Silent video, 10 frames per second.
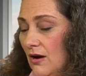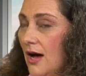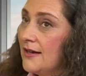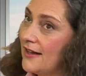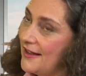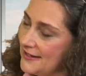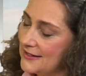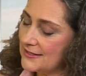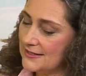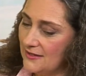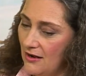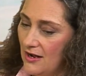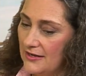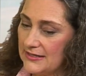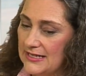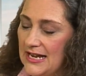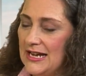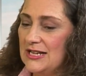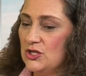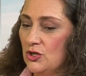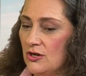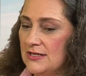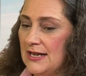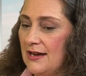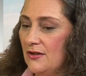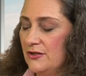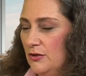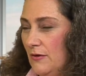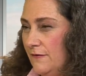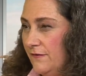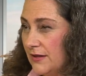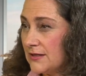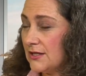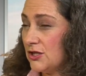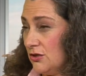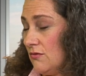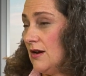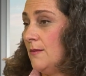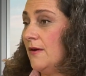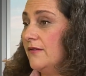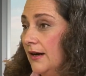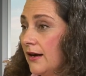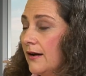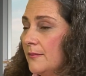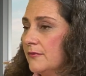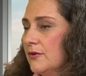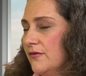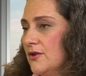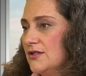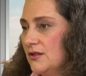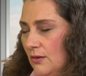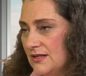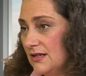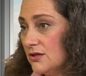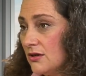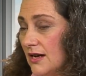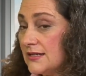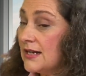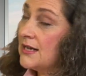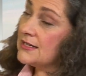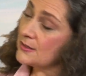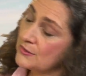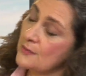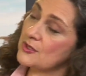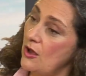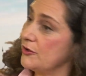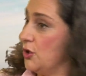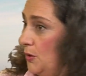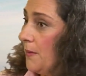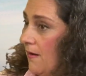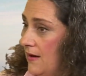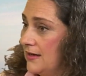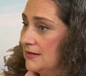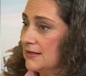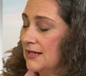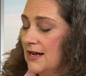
unlike the stocks, is you're entitled to a fixed stream of income, referred to as interest, sometimes called coupons.